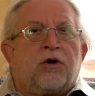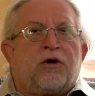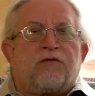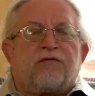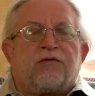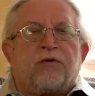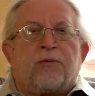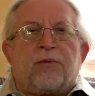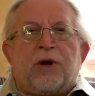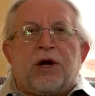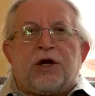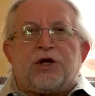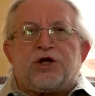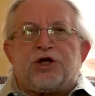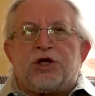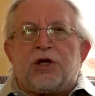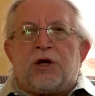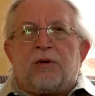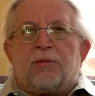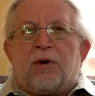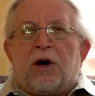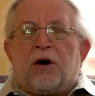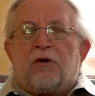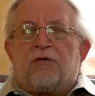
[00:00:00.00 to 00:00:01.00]
information
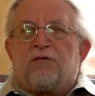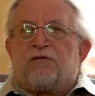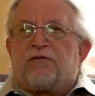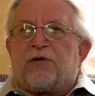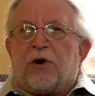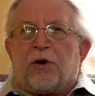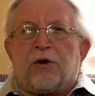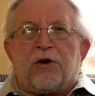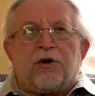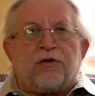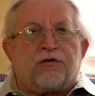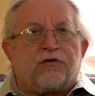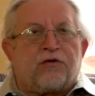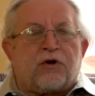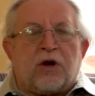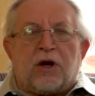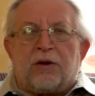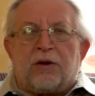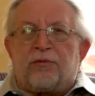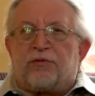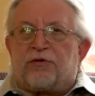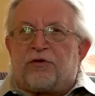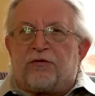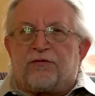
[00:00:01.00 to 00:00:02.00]
about various
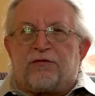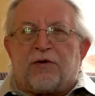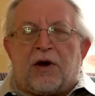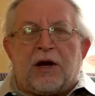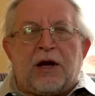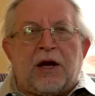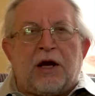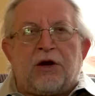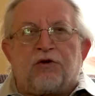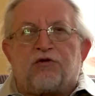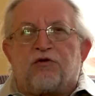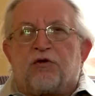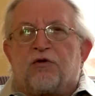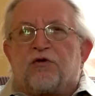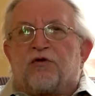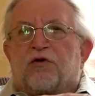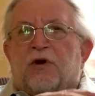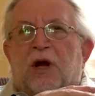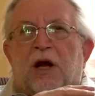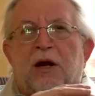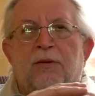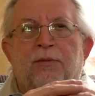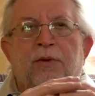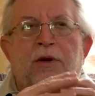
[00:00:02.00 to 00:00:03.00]
types of financial
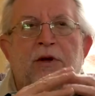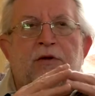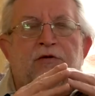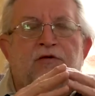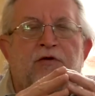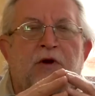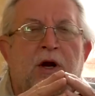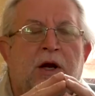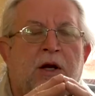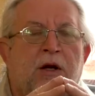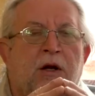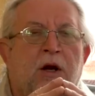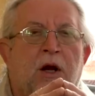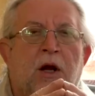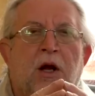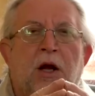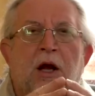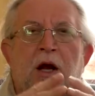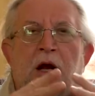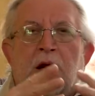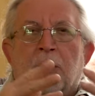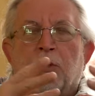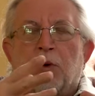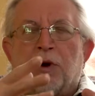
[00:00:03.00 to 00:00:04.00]
statements and
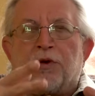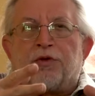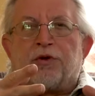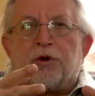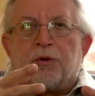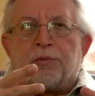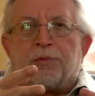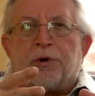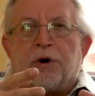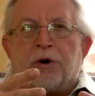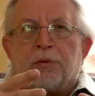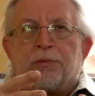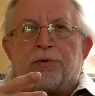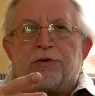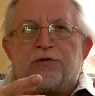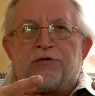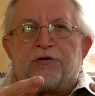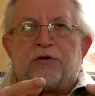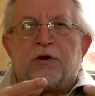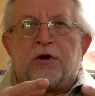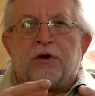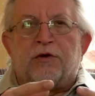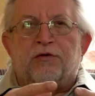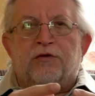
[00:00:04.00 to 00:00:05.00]
what their purpose
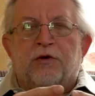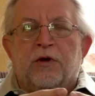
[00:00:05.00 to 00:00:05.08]
is.